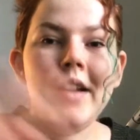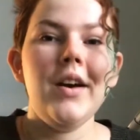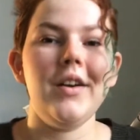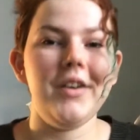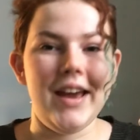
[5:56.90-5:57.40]

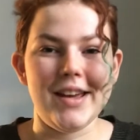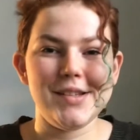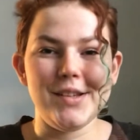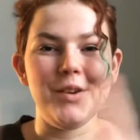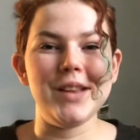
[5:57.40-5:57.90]
Okay,
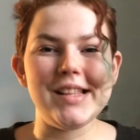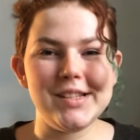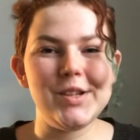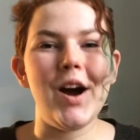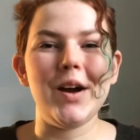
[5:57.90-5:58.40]
so let's
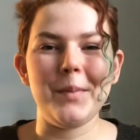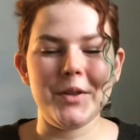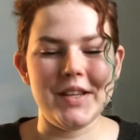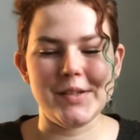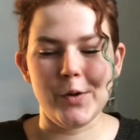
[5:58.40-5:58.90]
talk about
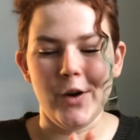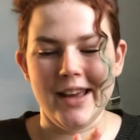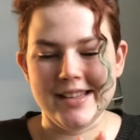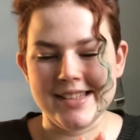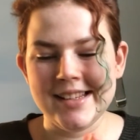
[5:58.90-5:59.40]
these
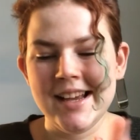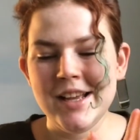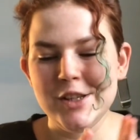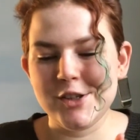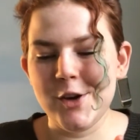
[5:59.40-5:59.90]
Hoyas.
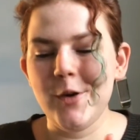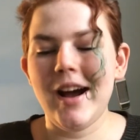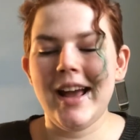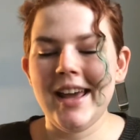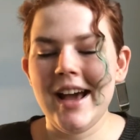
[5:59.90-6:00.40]
So
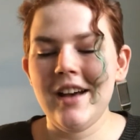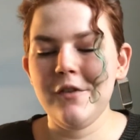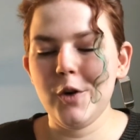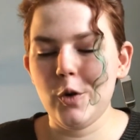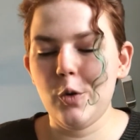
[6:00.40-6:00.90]
I have
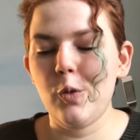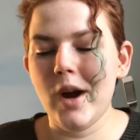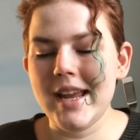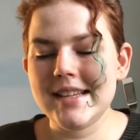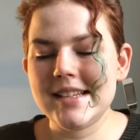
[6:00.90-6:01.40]

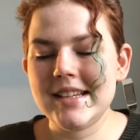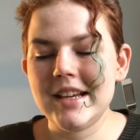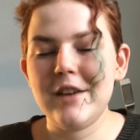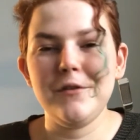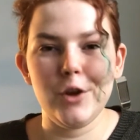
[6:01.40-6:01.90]
quite
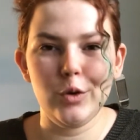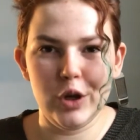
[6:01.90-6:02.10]
a few new